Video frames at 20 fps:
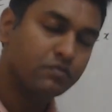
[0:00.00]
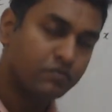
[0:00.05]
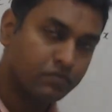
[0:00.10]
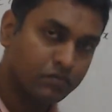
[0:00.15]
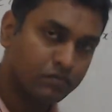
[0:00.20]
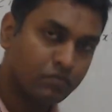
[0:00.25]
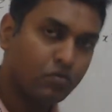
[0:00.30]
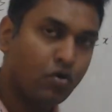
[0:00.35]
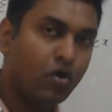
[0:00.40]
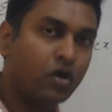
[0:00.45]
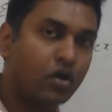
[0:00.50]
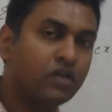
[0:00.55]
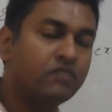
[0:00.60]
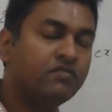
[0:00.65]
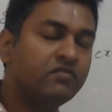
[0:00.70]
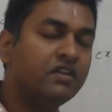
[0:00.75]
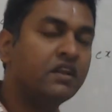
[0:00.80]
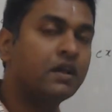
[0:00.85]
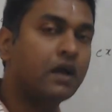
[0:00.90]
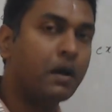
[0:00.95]
ball will
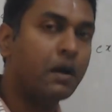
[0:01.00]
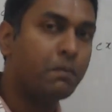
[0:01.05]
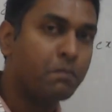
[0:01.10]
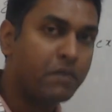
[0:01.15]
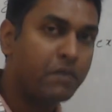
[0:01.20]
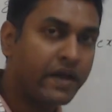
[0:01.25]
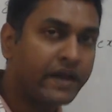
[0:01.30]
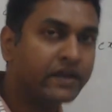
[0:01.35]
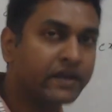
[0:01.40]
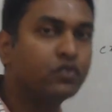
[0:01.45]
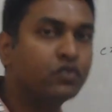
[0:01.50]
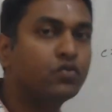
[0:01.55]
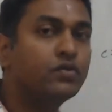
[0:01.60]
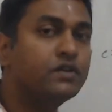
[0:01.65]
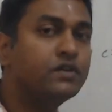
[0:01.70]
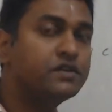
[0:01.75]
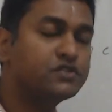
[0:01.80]
come back to its